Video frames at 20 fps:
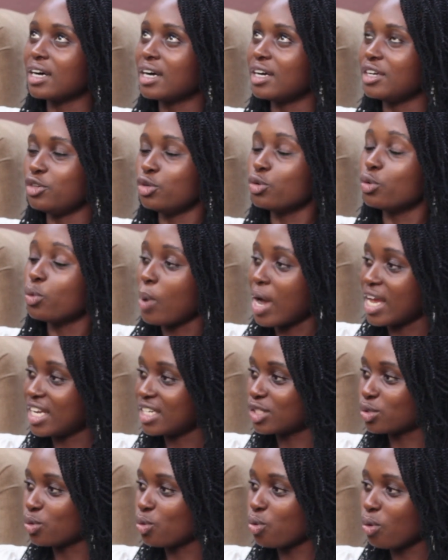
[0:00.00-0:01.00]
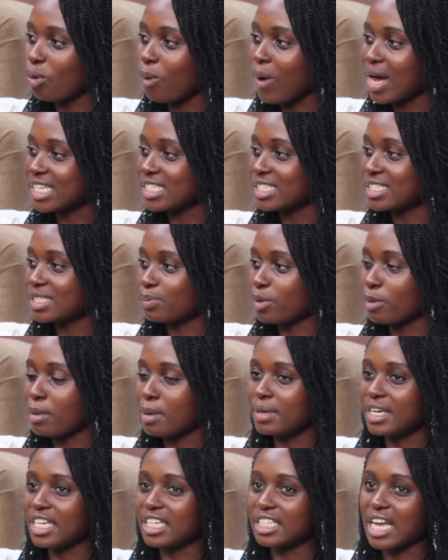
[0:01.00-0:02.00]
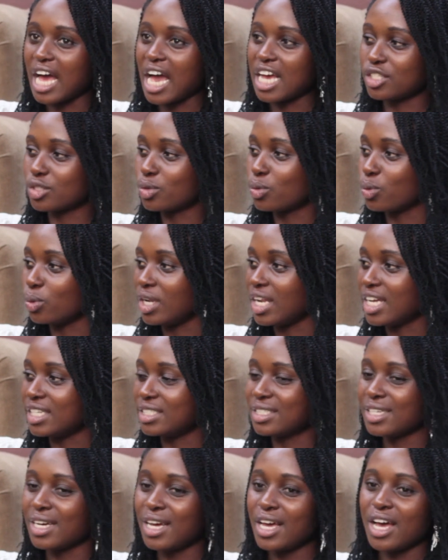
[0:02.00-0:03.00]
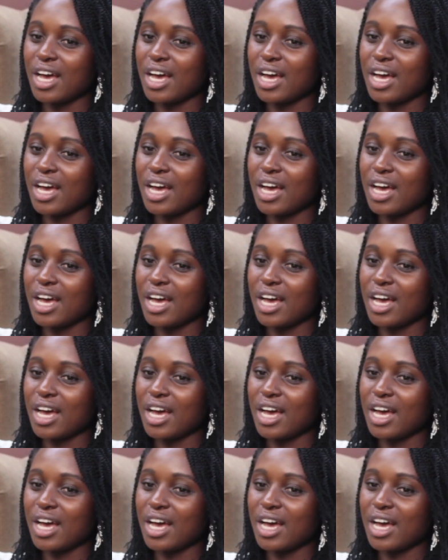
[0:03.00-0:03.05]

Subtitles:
You were in school once, probably in school, and